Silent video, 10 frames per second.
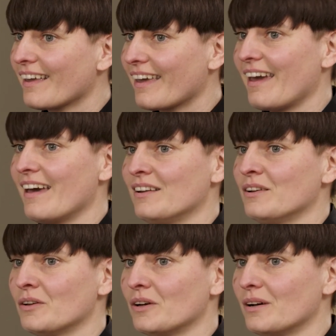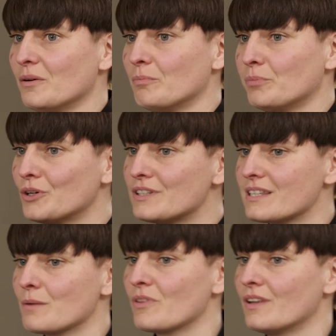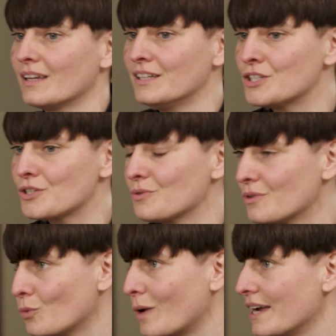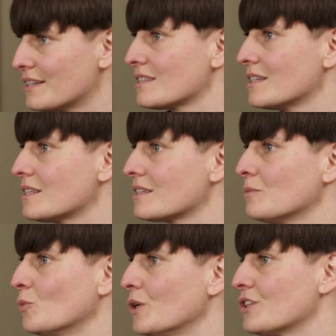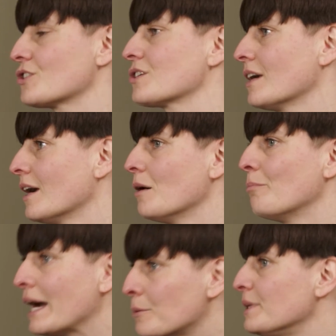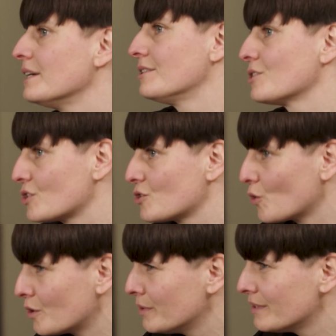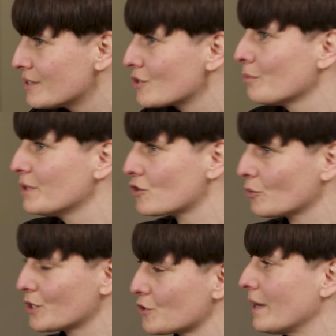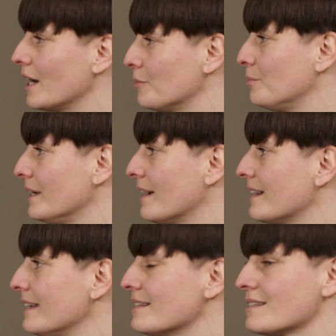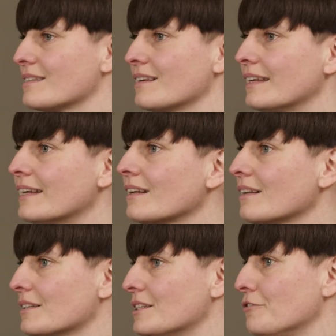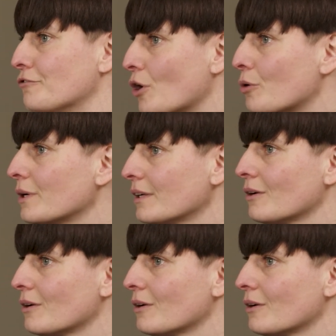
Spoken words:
can put something into the white system which might be a disturbance, or which might be at least a little deferral